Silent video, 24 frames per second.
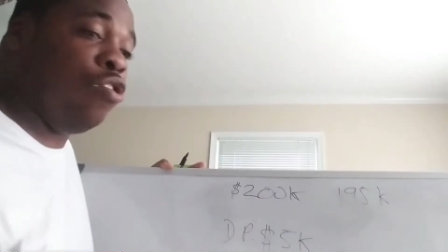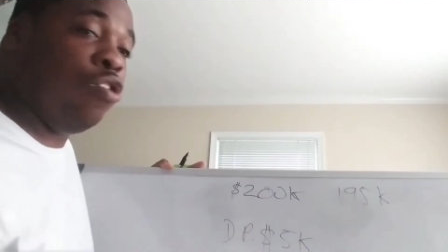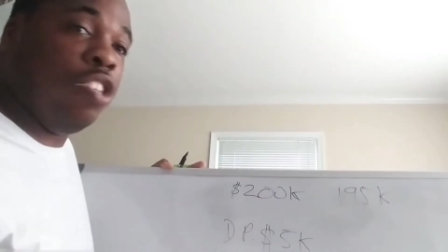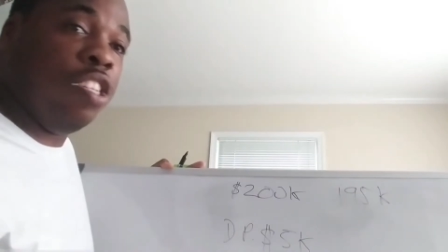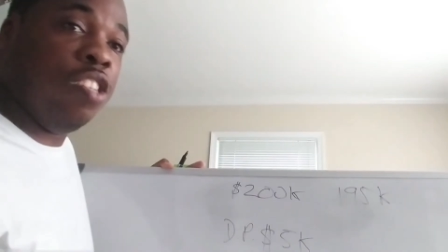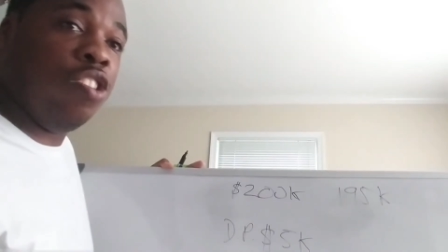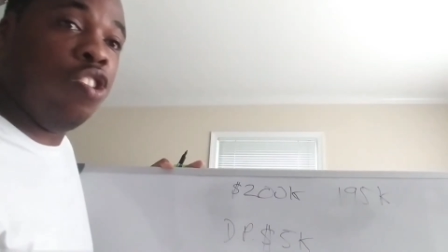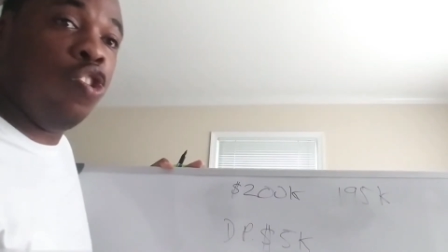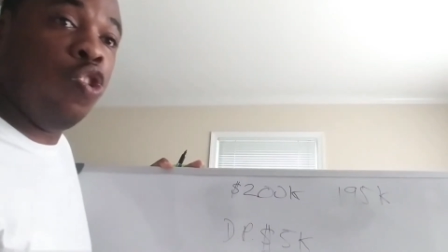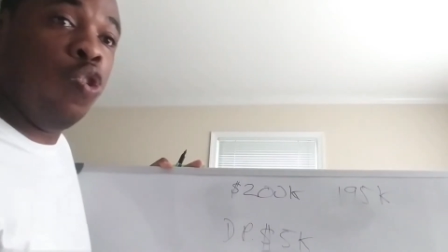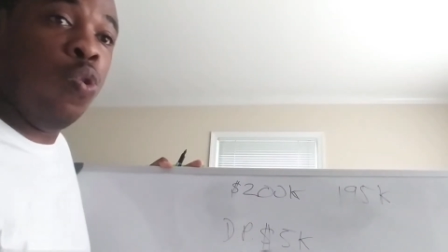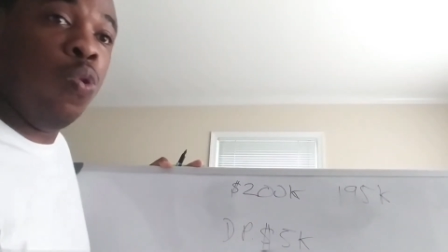you
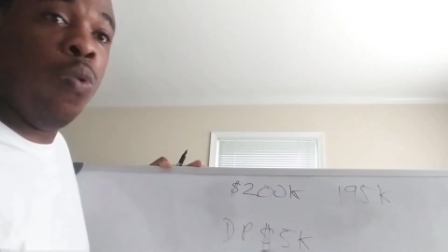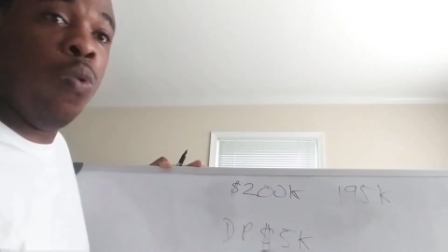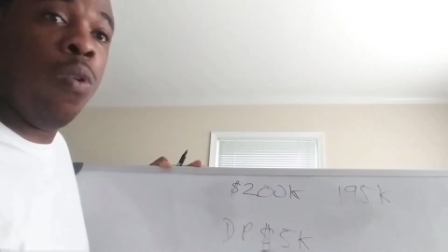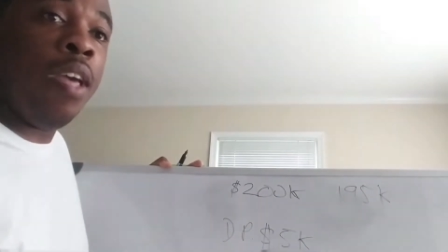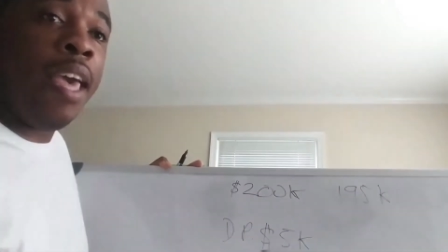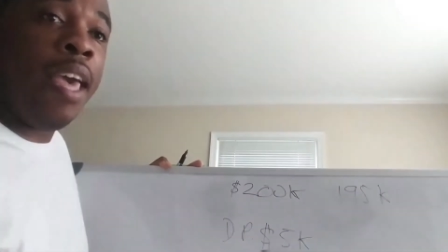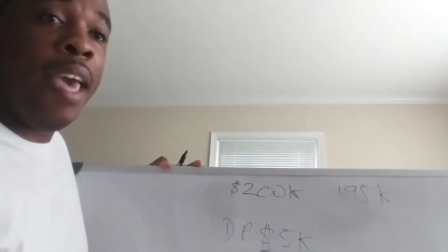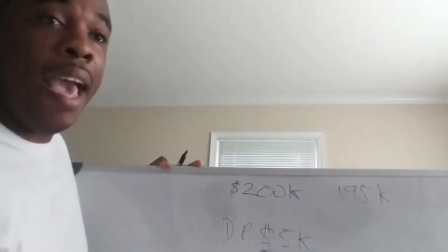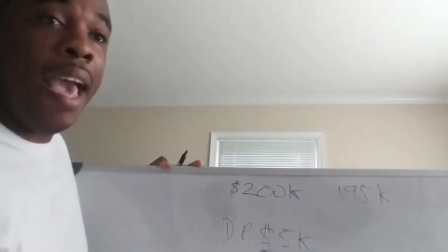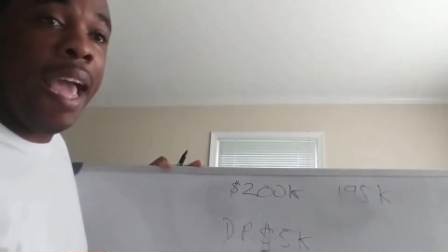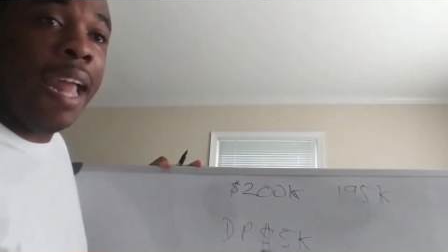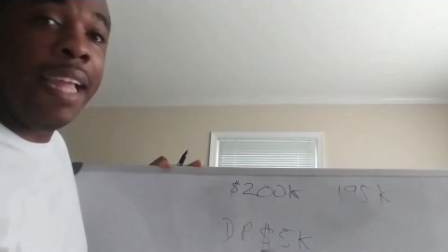just do
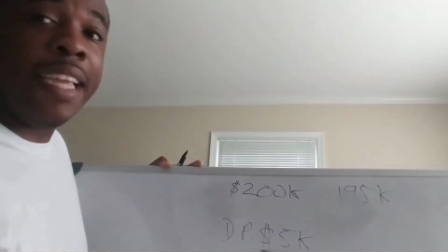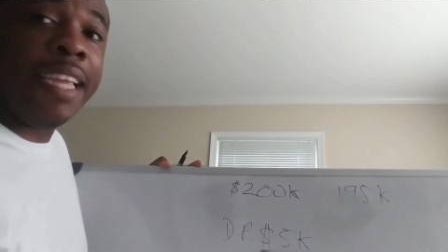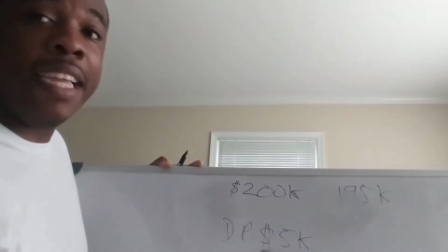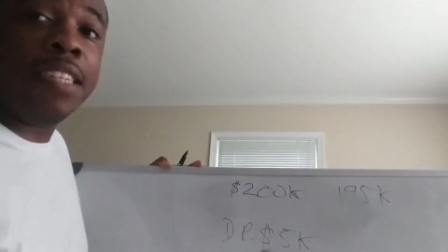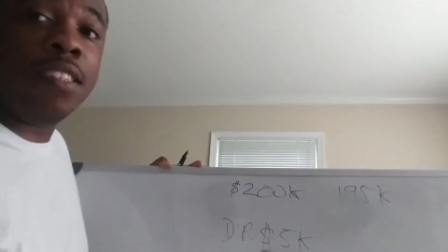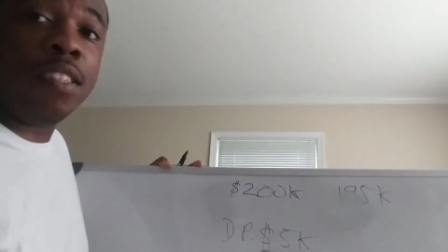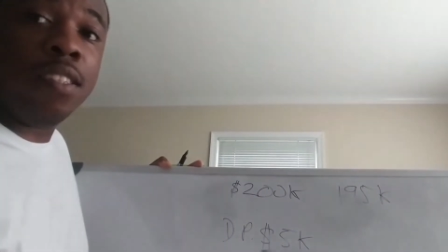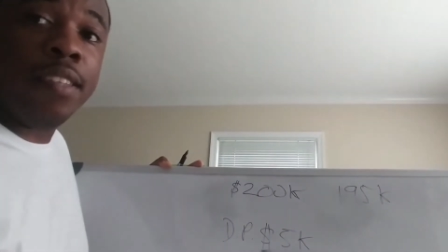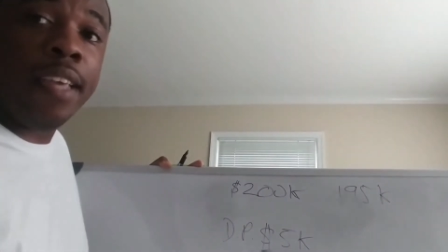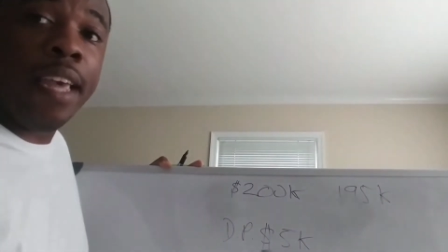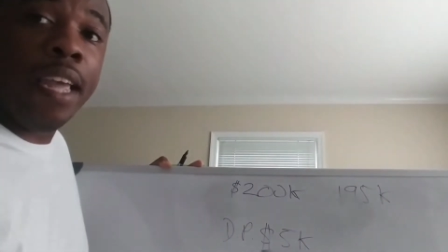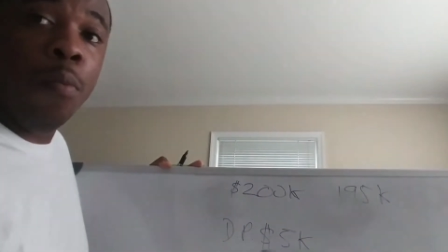at a
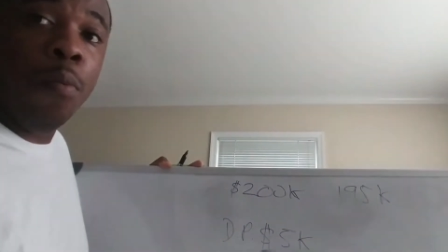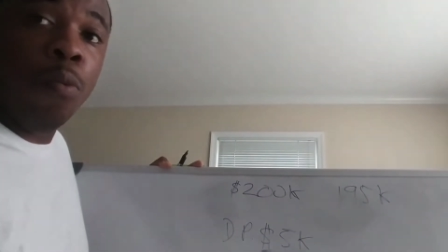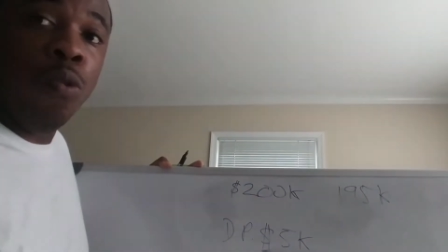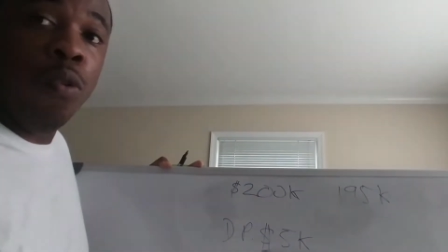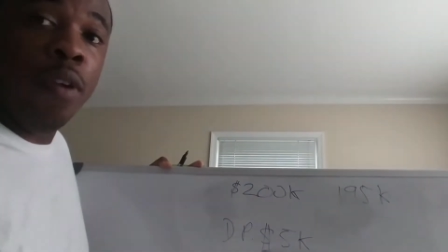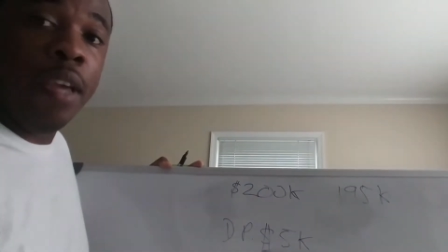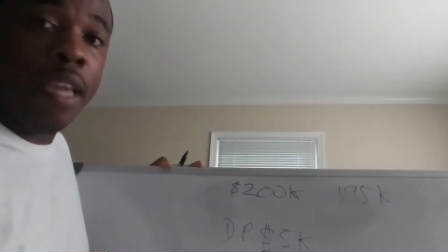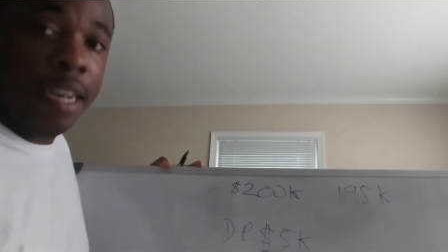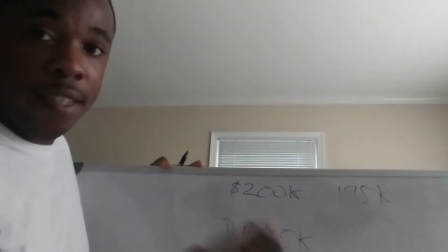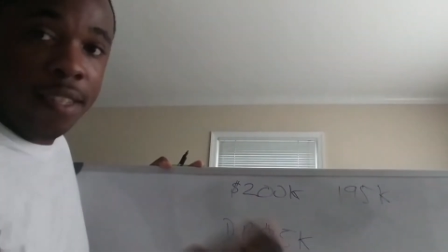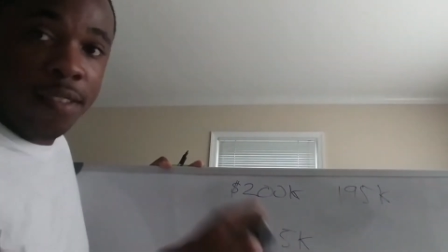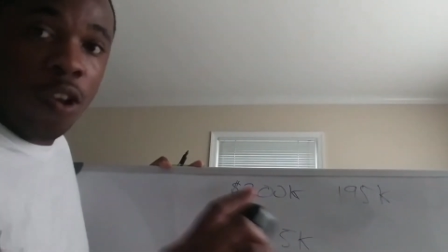kitchen table
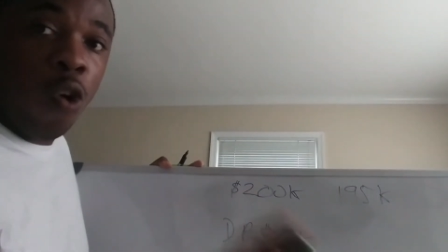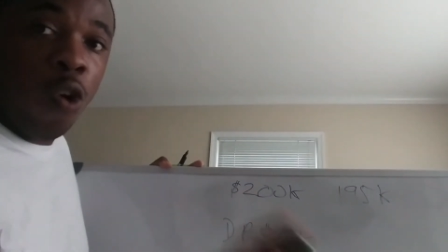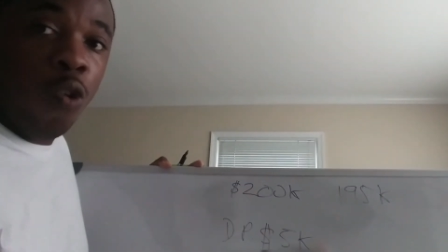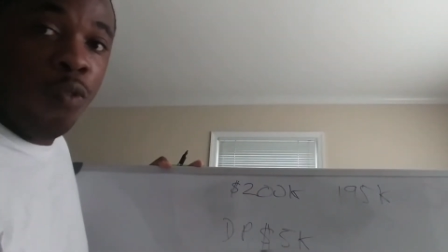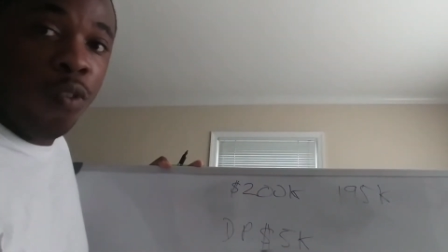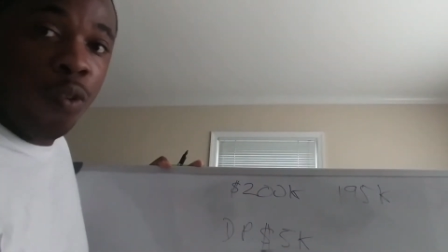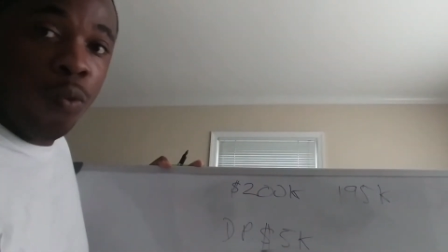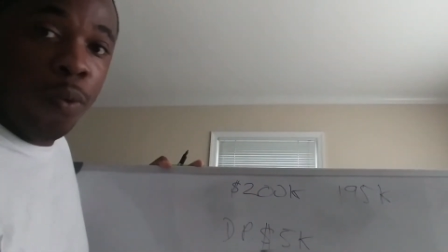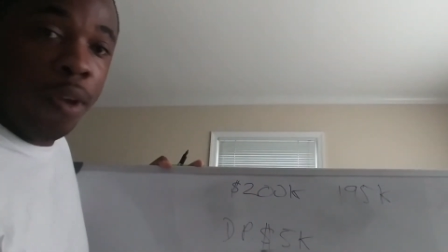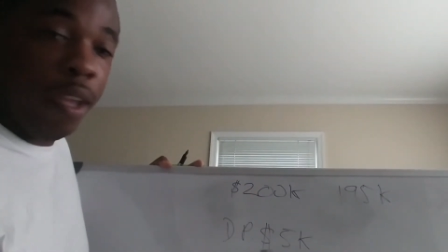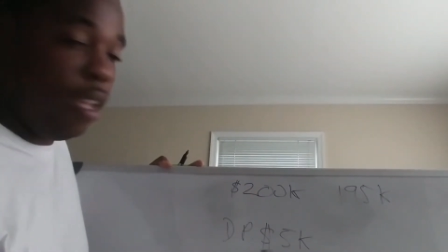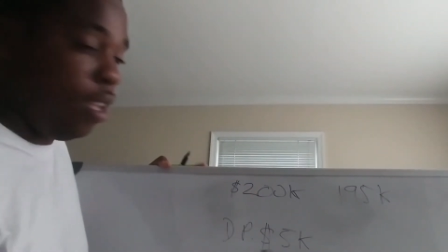and it's
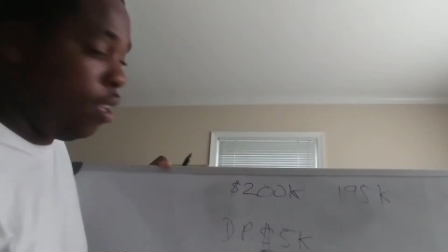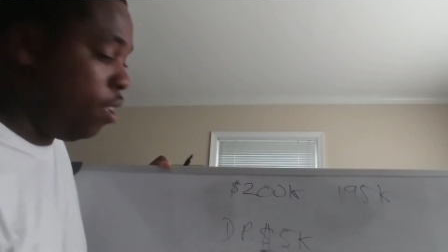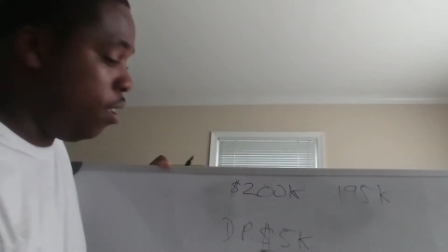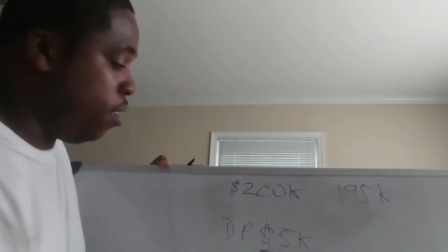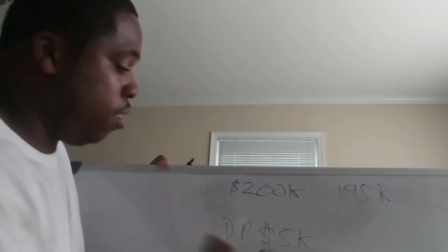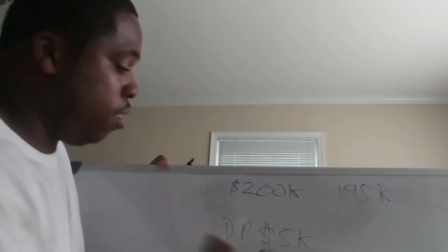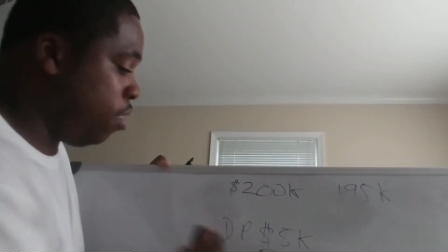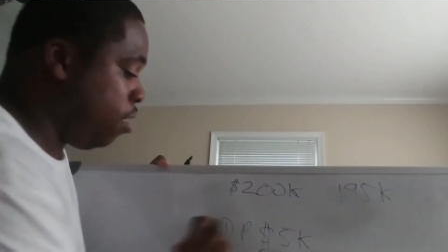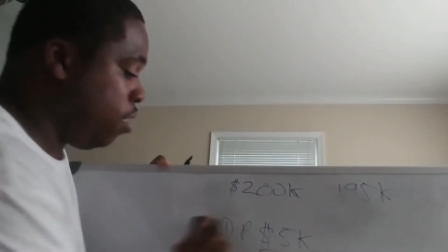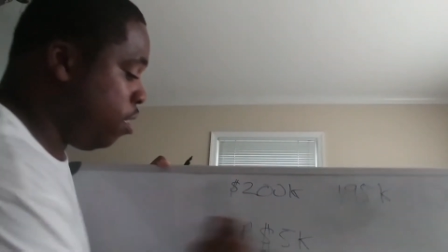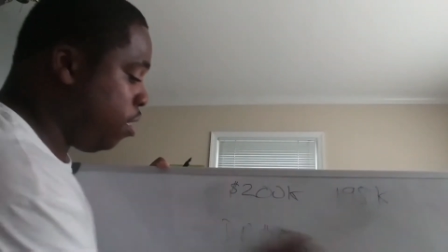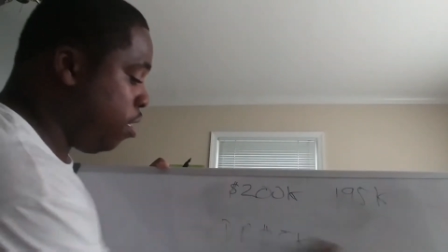over
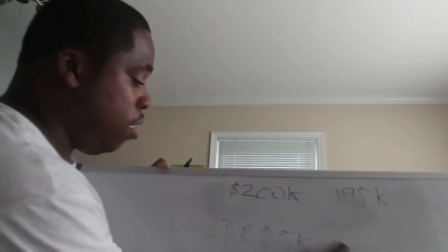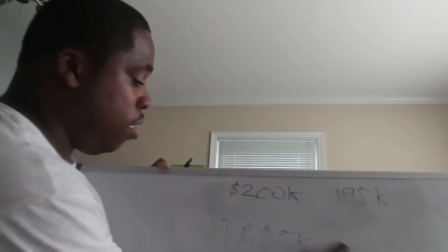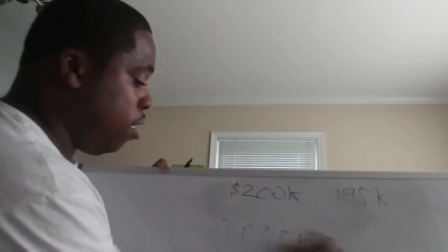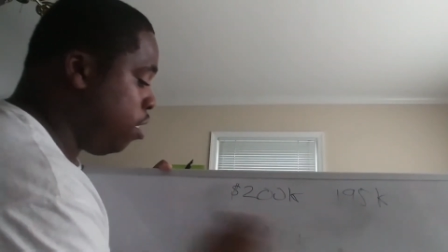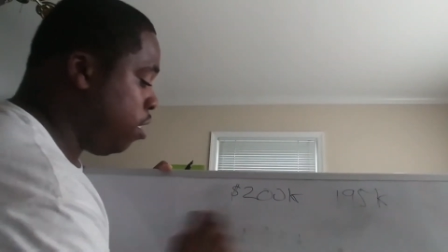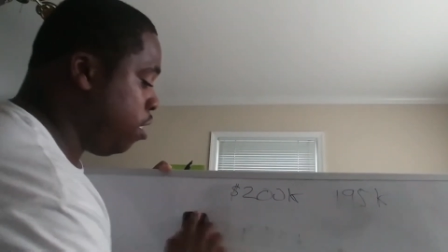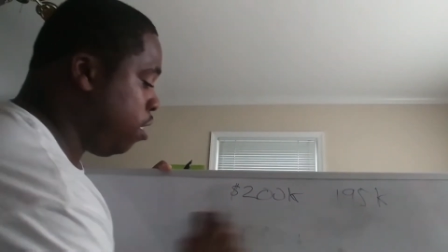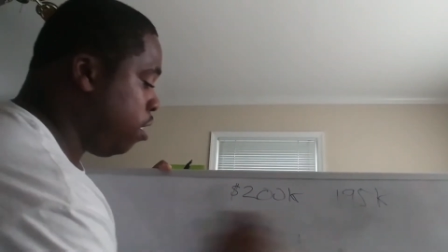with.